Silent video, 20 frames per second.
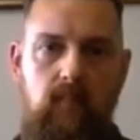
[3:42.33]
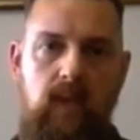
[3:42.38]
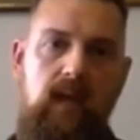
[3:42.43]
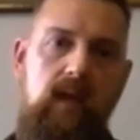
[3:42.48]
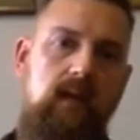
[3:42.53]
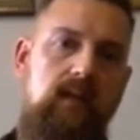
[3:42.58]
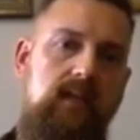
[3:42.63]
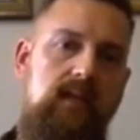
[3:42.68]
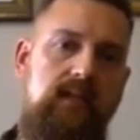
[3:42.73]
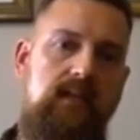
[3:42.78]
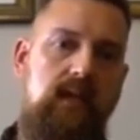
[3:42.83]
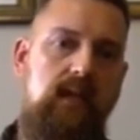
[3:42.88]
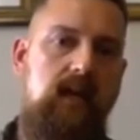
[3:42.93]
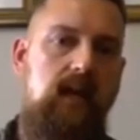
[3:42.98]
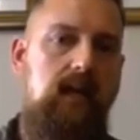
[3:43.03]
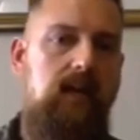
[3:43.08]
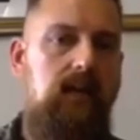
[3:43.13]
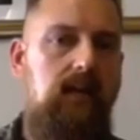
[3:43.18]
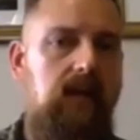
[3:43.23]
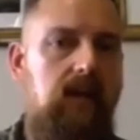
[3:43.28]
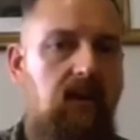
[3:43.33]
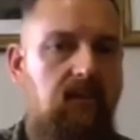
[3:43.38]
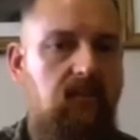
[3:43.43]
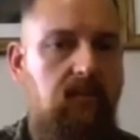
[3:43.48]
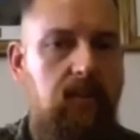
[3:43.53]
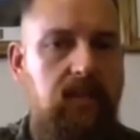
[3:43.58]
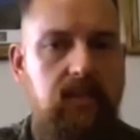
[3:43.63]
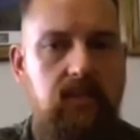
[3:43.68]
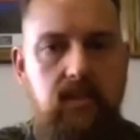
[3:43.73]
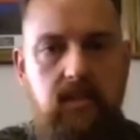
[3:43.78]
These Canadian
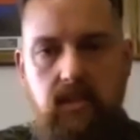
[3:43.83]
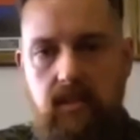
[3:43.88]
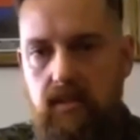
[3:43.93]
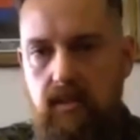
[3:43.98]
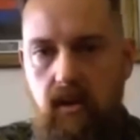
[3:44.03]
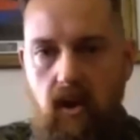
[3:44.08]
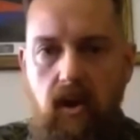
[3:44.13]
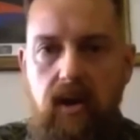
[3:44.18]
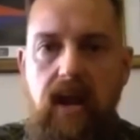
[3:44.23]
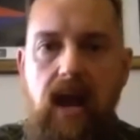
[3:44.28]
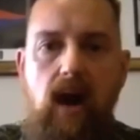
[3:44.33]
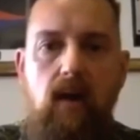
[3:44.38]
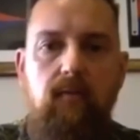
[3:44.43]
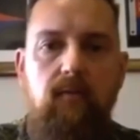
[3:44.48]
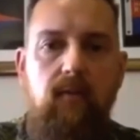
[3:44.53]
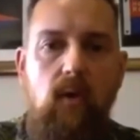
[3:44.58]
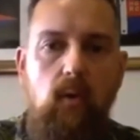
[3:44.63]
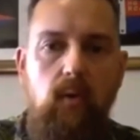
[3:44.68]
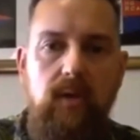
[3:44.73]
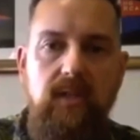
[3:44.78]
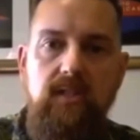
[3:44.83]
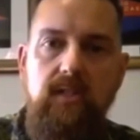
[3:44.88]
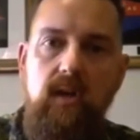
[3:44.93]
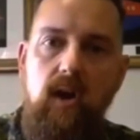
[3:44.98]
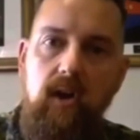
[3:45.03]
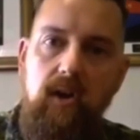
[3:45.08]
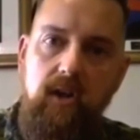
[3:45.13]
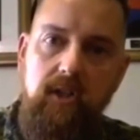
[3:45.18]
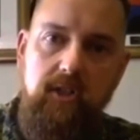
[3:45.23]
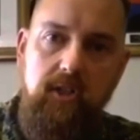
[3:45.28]
governments are now focused
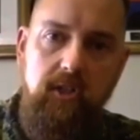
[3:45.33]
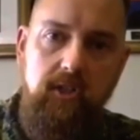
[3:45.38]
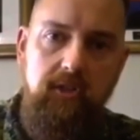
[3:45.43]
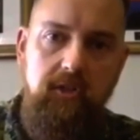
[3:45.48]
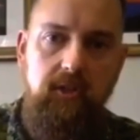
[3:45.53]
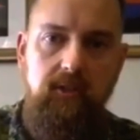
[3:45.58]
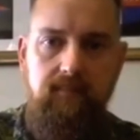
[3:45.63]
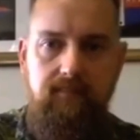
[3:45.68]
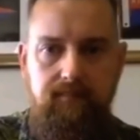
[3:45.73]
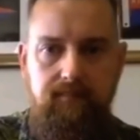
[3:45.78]
on our children.